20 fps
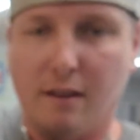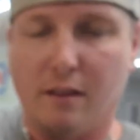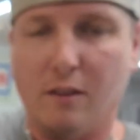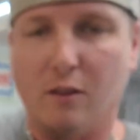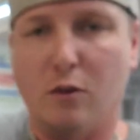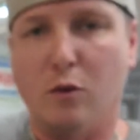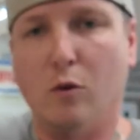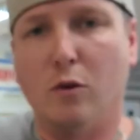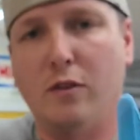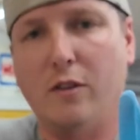Now the
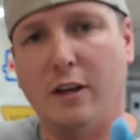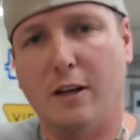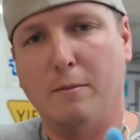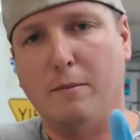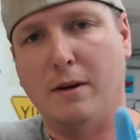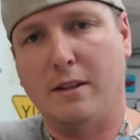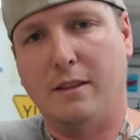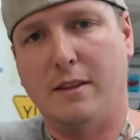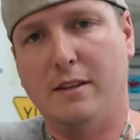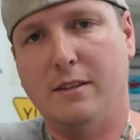cool thing
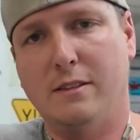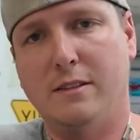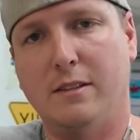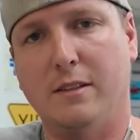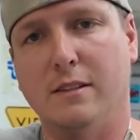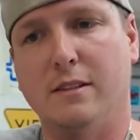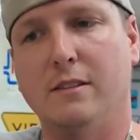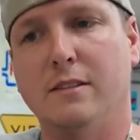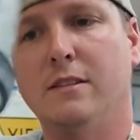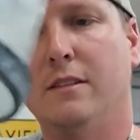about this
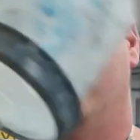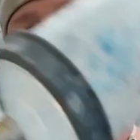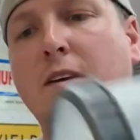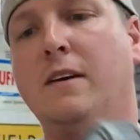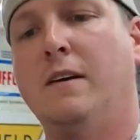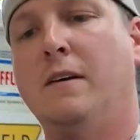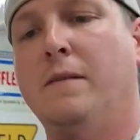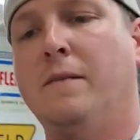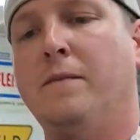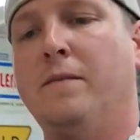is
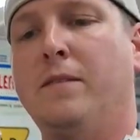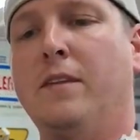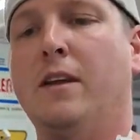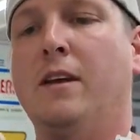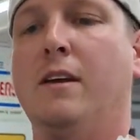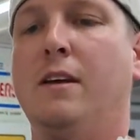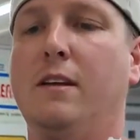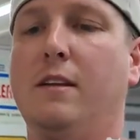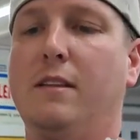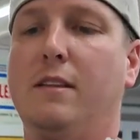
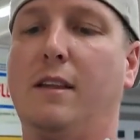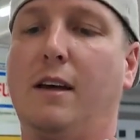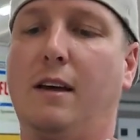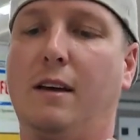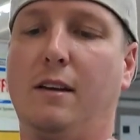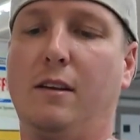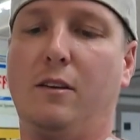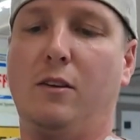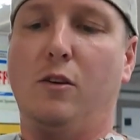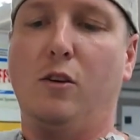
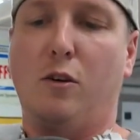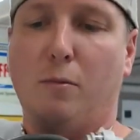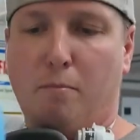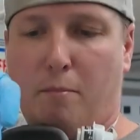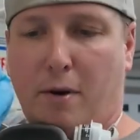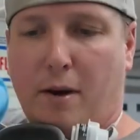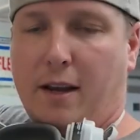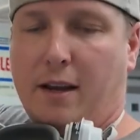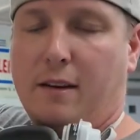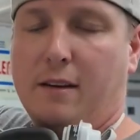that you can
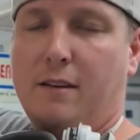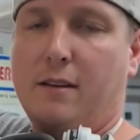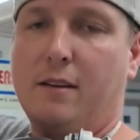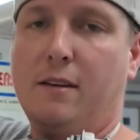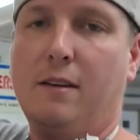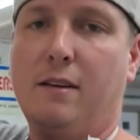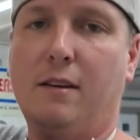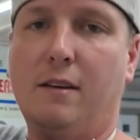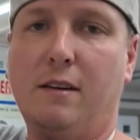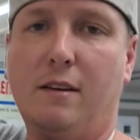paint
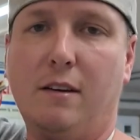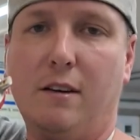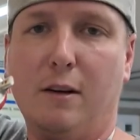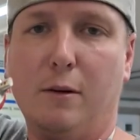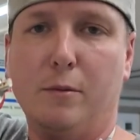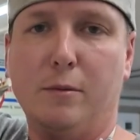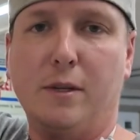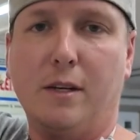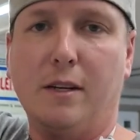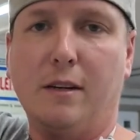
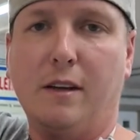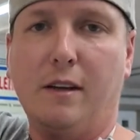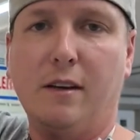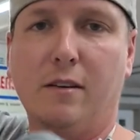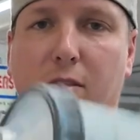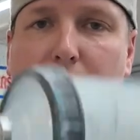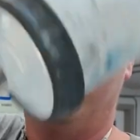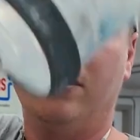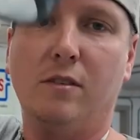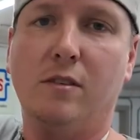upside
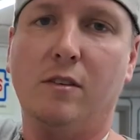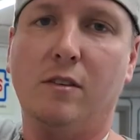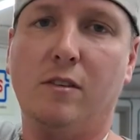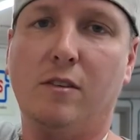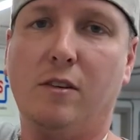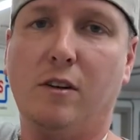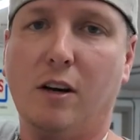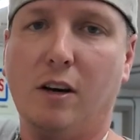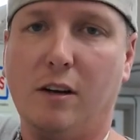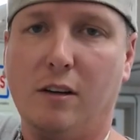down,
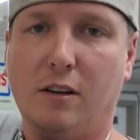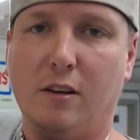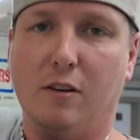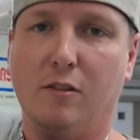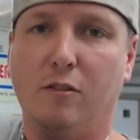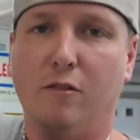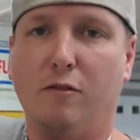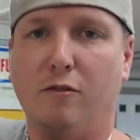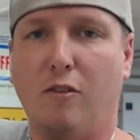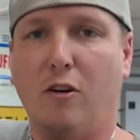you
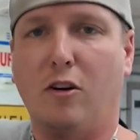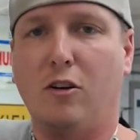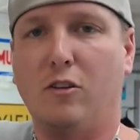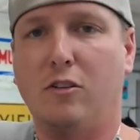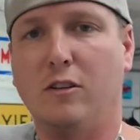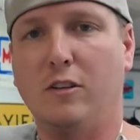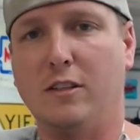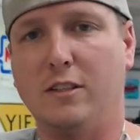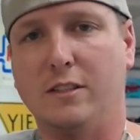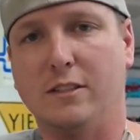know,
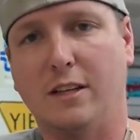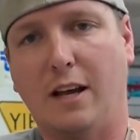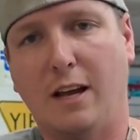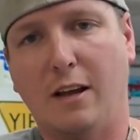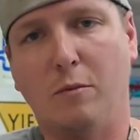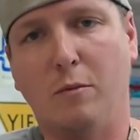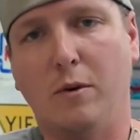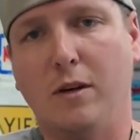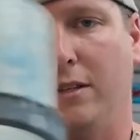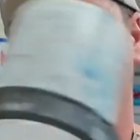vertically,
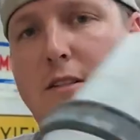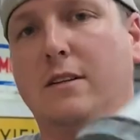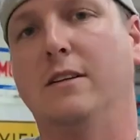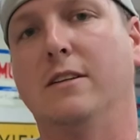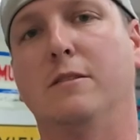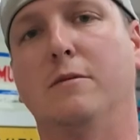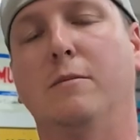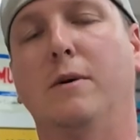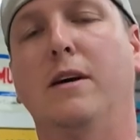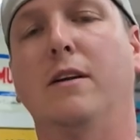sideways, it
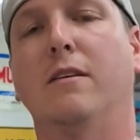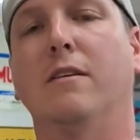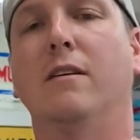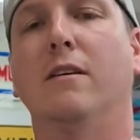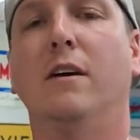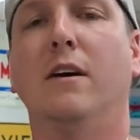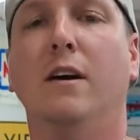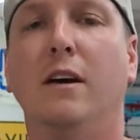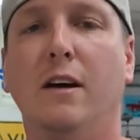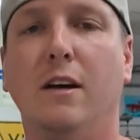doesn't matter.
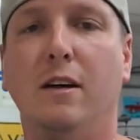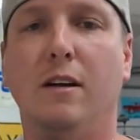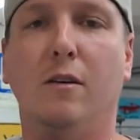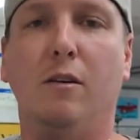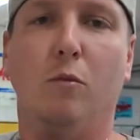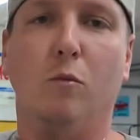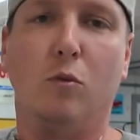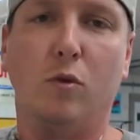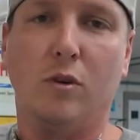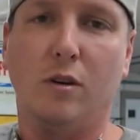
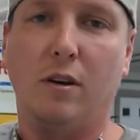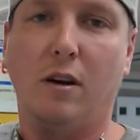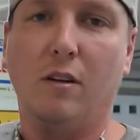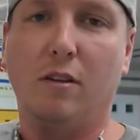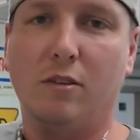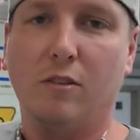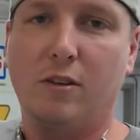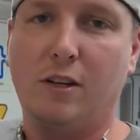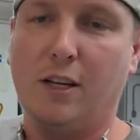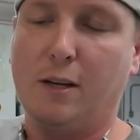One
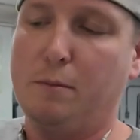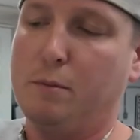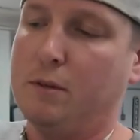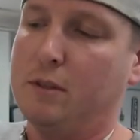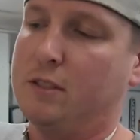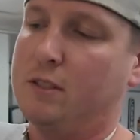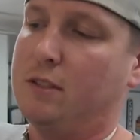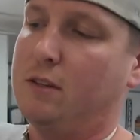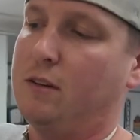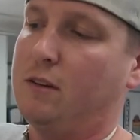other tip
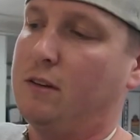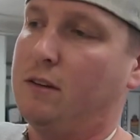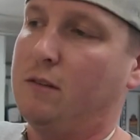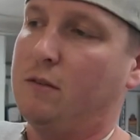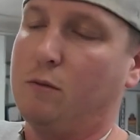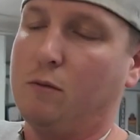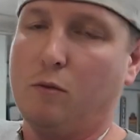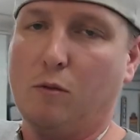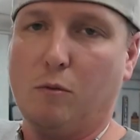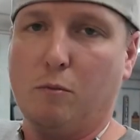is
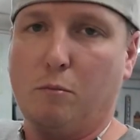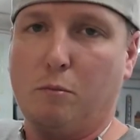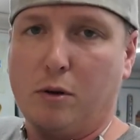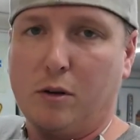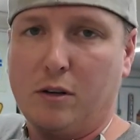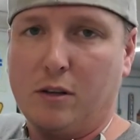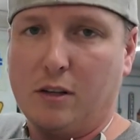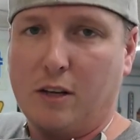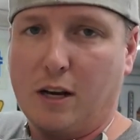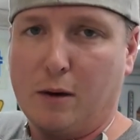
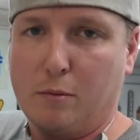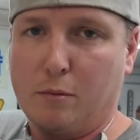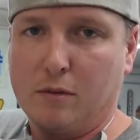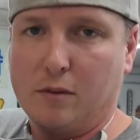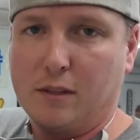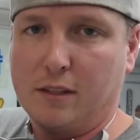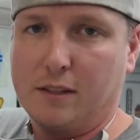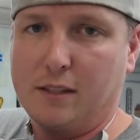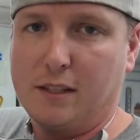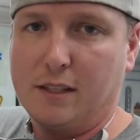put the cup on
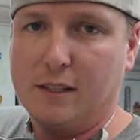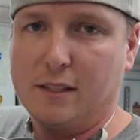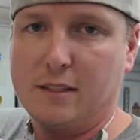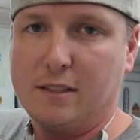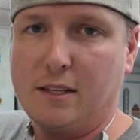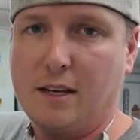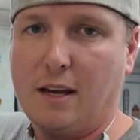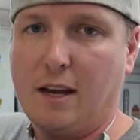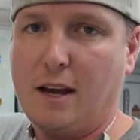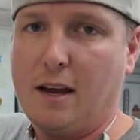like
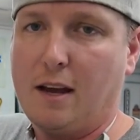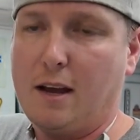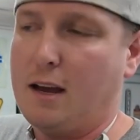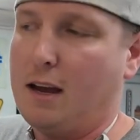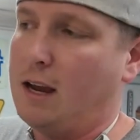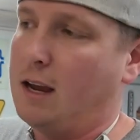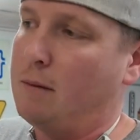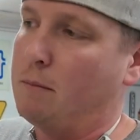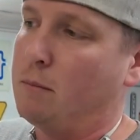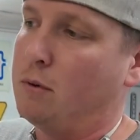this
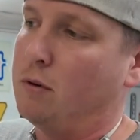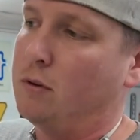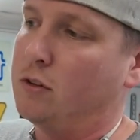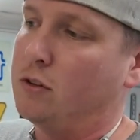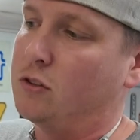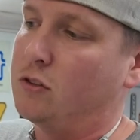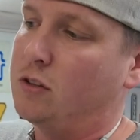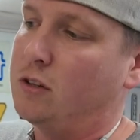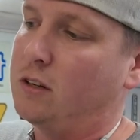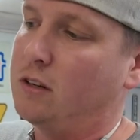and pull the
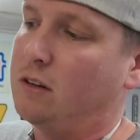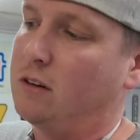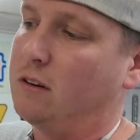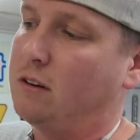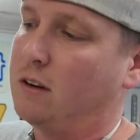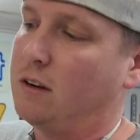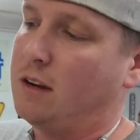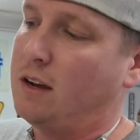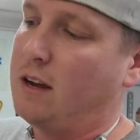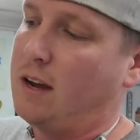
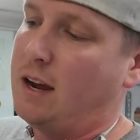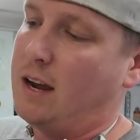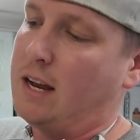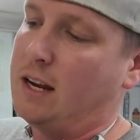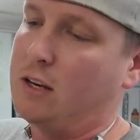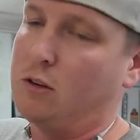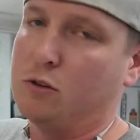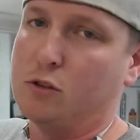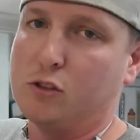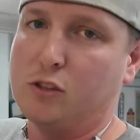trigger,
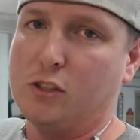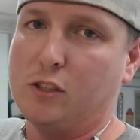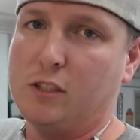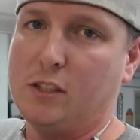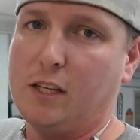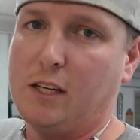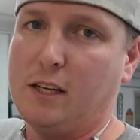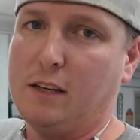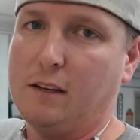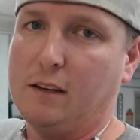and you'll
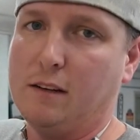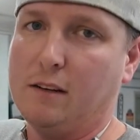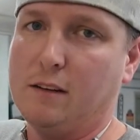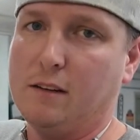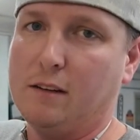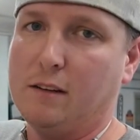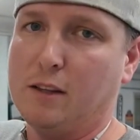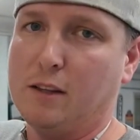see